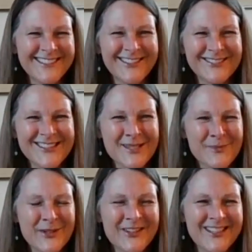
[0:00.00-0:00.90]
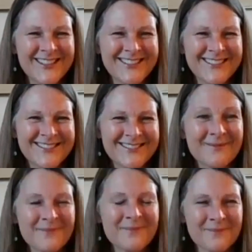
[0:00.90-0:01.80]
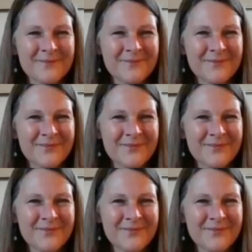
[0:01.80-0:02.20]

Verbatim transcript: know, to spirit. She